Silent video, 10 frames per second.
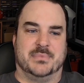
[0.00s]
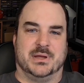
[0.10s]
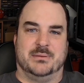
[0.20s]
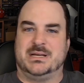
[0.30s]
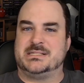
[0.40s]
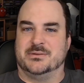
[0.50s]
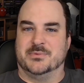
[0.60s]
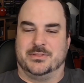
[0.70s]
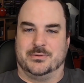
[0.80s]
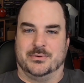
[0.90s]
But my son
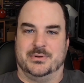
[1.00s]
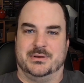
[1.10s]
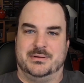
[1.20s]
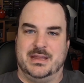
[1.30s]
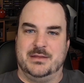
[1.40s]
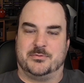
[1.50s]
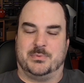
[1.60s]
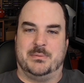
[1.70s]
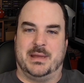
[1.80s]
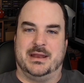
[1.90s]
went through and he
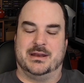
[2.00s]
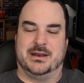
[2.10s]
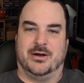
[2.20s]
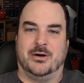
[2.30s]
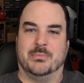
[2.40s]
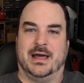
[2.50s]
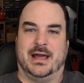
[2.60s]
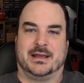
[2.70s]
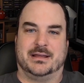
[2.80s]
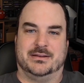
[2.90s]
spray painted it all
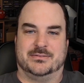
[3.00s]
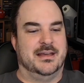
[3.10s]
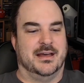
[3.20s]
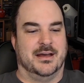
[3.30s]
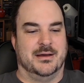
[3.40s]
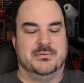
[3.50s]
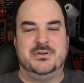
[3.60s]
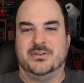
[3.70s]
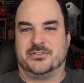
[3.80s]
black, and it looks